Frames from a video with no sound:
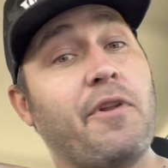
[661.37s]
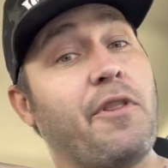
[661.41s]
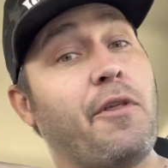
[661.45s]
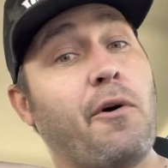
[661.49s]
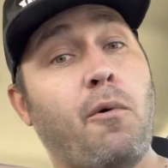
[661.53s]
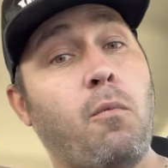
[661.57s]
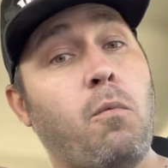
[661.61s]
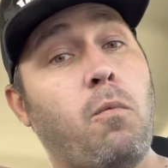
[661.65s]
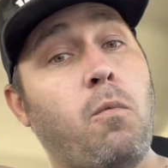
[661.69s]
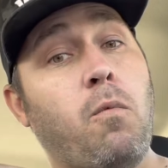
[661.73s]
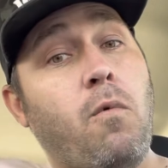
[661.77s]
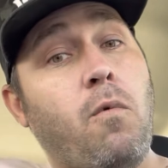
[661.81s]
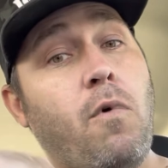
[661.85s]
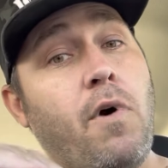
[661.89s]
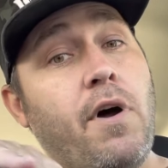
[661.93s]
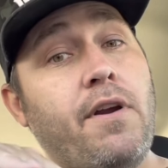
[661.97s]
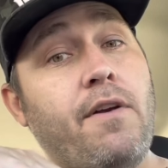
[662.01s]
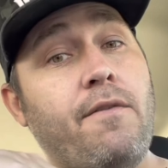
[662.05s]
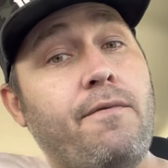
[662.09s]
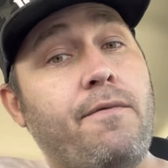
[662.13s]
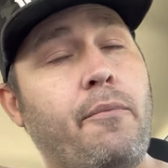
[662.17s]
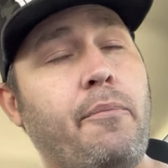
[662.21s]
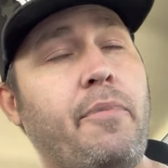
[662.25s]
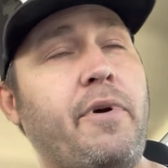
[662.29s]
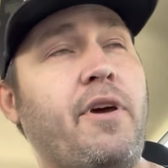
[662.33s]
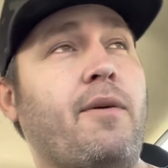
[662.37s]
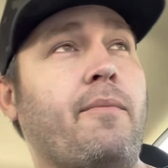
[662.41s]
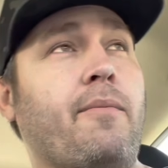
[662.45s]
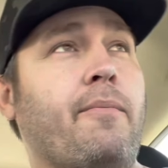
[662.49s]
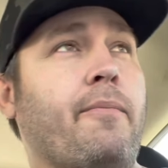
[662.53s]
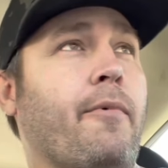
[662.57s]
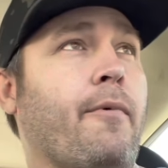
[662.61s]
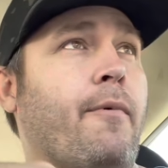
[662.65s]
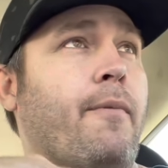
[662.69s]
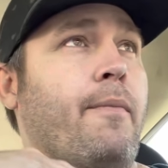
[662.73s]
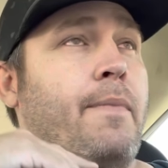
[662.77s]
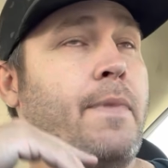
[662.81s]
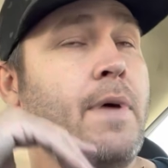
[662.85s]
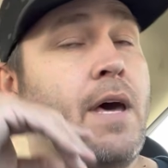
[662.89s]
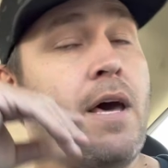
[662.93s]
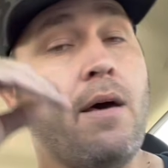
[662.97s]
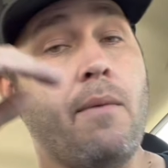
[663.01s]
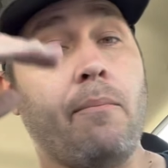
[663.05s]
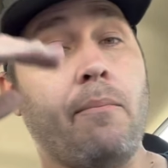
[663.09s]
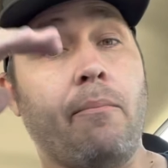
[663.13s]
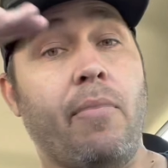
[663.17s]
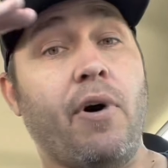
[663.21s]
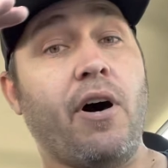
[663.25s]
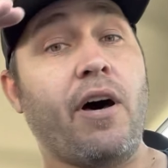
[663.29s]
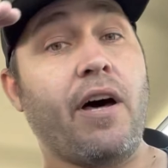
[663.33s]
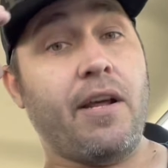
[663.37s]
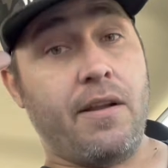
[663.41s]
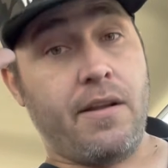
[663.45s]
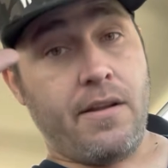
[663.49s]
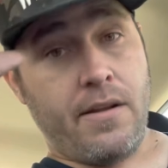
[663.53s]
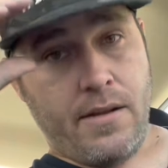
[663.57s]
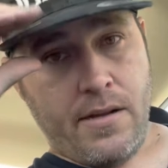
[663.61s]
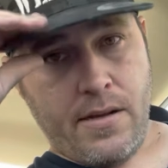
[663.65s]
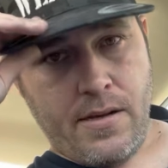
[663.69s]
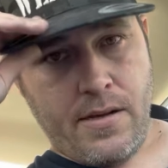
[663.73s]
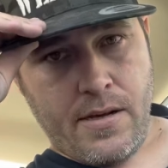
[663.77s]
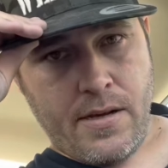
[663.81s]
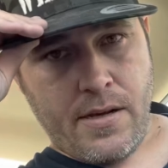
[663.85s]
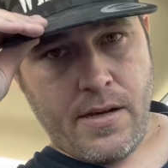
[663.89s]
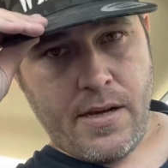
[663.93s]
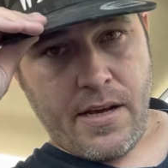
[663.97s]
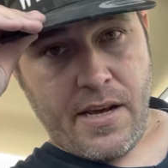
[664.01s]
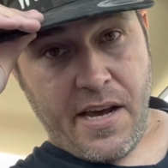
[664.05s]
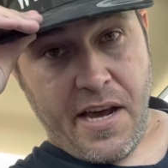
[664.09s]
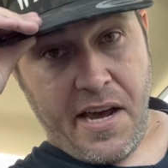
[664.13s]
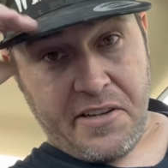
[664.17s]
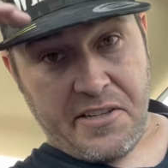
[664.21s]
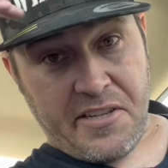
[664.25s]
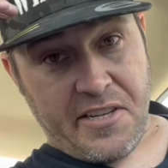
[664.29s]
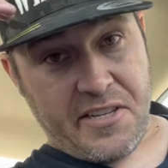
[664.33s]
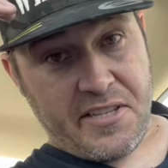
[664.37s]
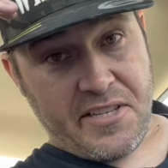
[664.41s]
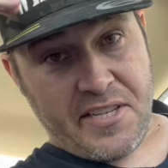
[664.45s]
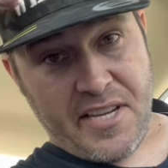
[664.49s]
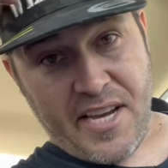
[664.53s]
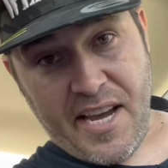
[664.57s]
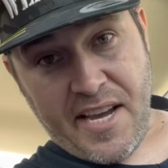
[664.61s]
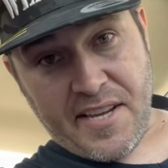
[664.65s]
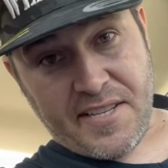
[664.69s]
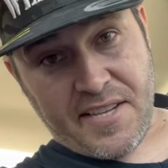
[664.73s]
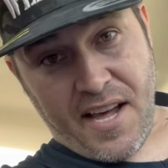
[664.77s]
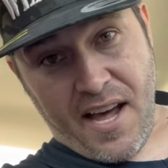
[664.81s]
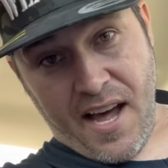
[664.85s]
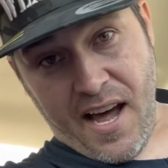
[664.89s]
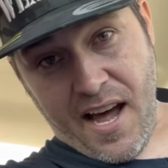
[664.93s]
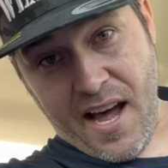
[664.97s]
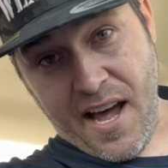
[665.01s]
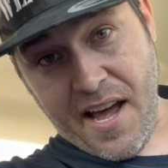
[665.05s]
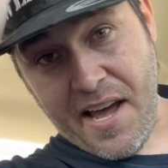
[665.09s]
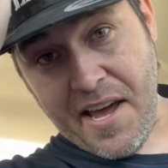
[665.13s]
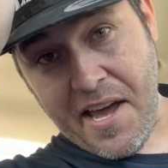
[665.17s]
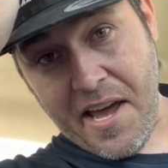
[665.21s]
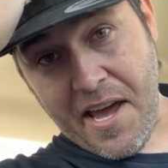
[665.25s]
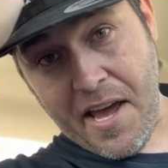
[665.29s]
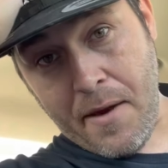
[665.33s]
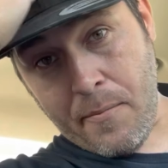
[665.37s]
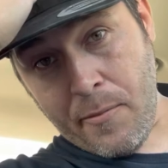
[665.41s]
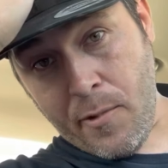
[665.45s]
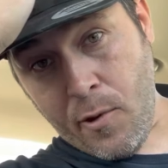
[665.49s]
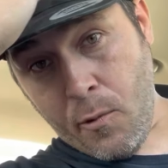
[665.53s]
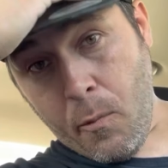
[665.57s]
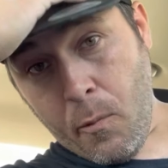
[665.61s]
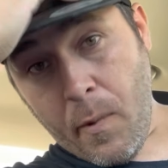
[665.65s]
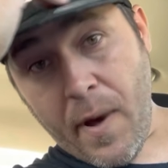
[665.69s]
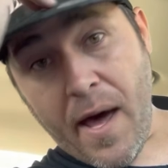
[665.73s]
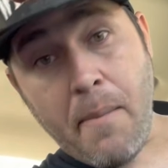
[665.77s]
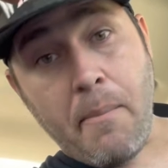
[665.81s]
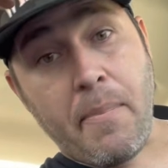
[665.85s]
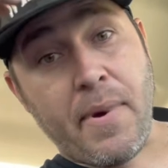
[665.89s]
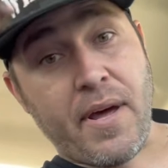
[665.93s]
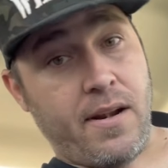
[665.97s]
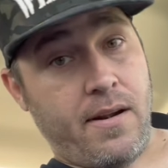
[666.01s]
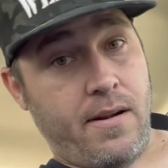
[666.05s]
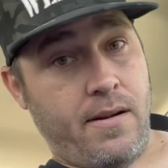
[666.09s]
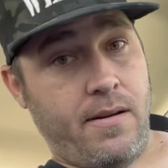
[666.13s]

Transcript: they're wonderful people. But as it says, I am the weapon.